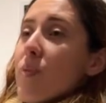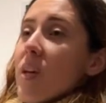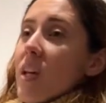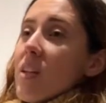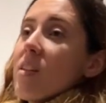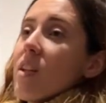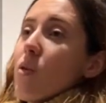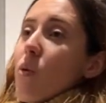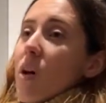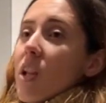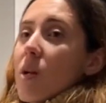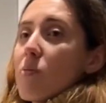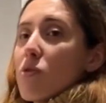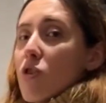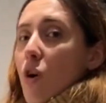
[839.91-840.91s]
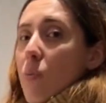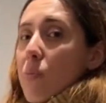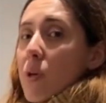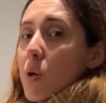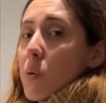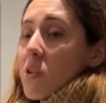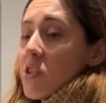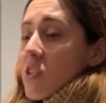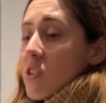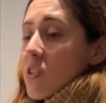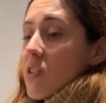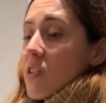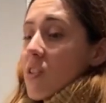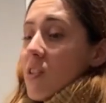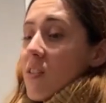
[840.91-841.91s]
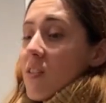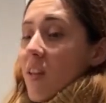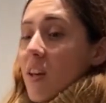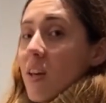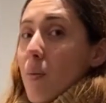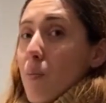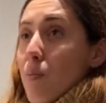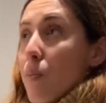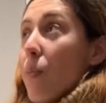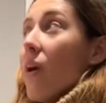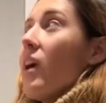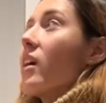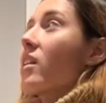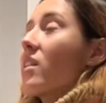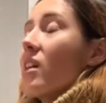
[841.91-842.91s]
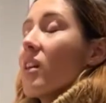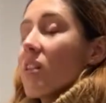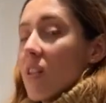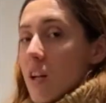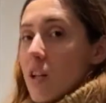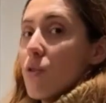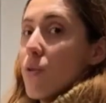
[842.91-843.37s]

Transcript: eating while I'm shopping, which it's like a big thing that I